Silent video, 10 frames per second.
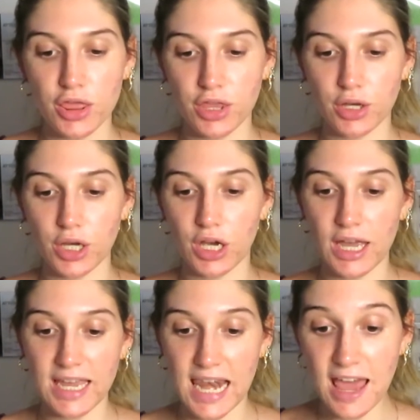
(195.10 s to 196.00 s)

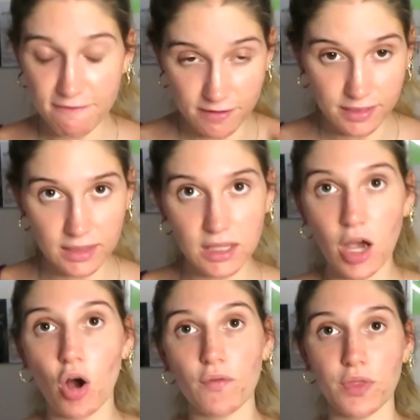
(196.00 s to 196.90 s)
the 11th
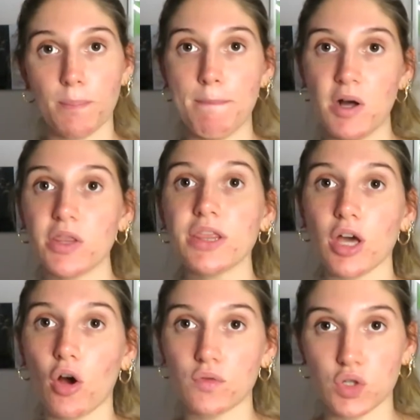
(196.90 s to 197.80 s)
of the month
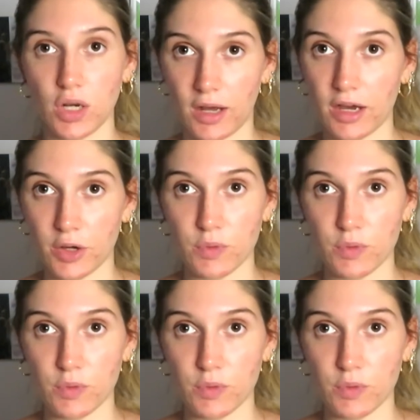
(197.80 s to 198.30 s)
of July,